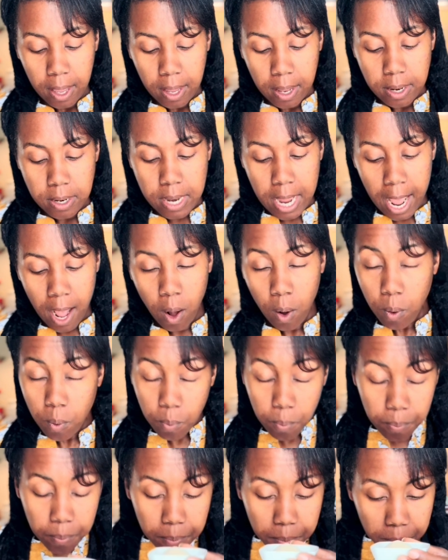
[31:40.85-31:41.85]
Now,
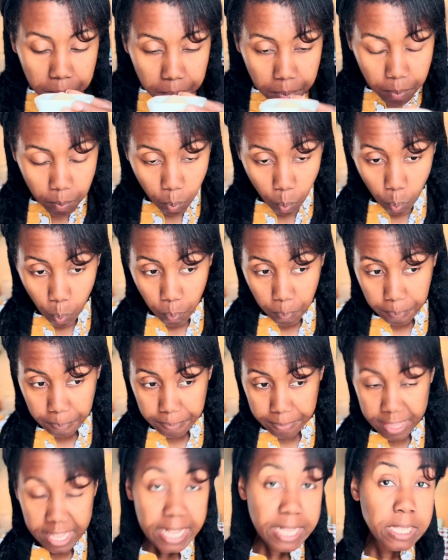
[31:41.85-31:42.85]

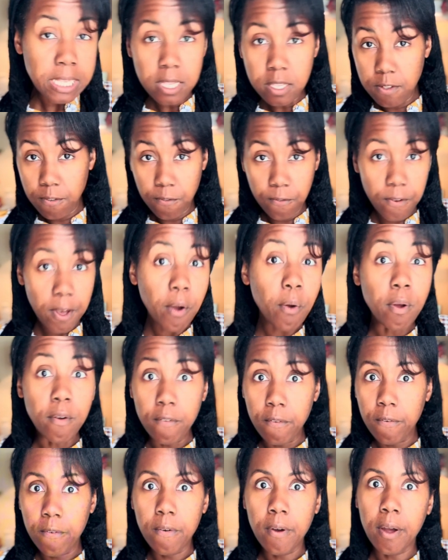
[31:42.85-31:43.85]
this is a very,
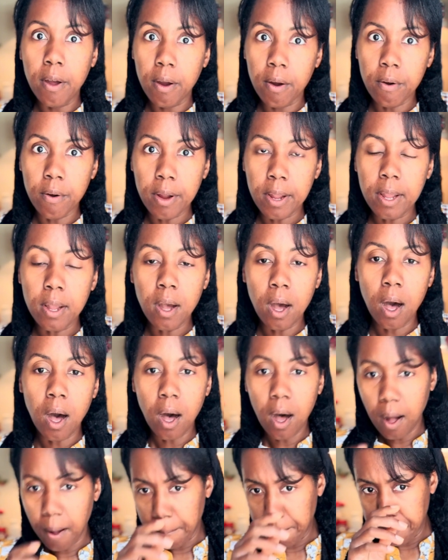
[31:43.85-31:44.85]
very,
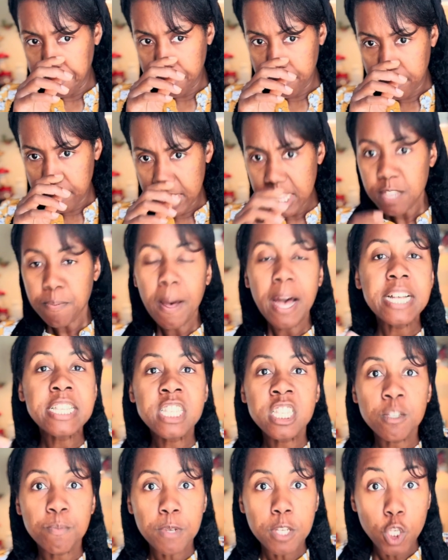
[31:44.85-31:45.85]
this spice
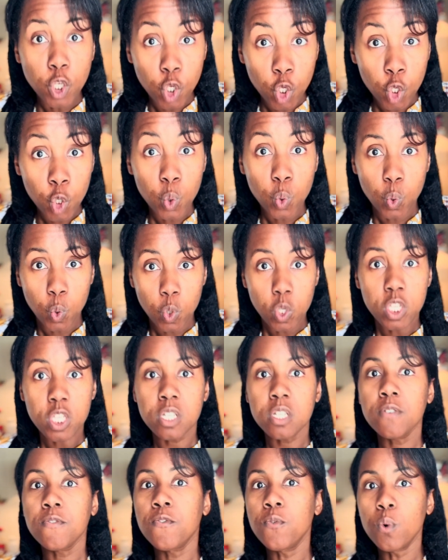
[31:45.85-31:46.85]
has been
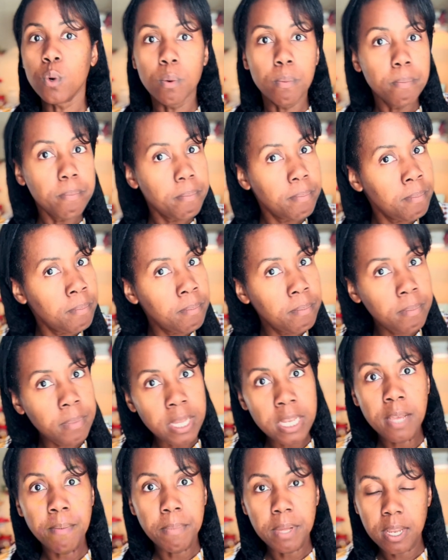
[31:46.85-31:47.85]
used for
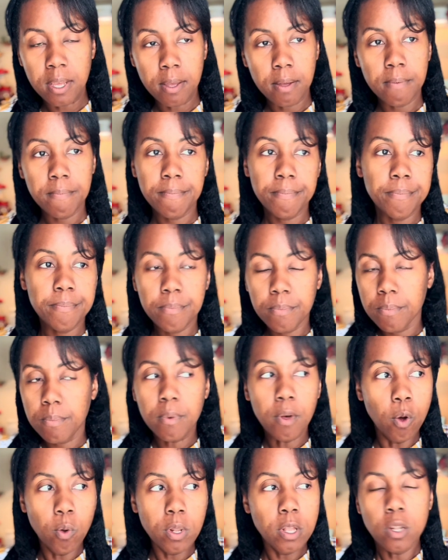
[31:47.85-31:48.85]
many,
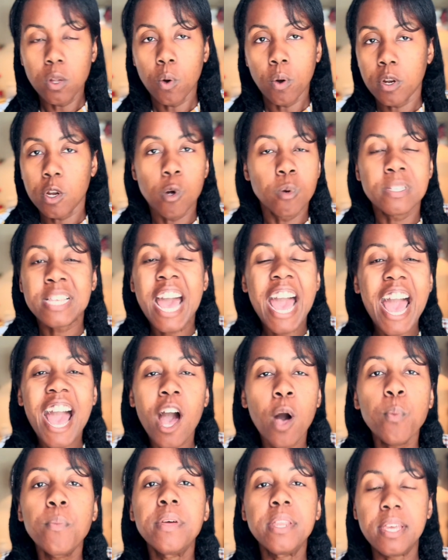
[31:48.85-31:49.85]
only Lord knows
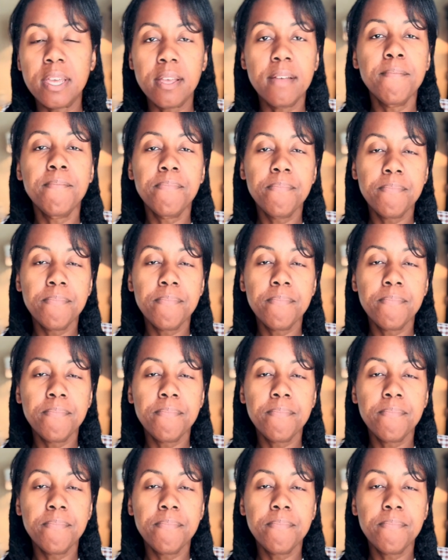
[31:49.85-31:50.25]
how many.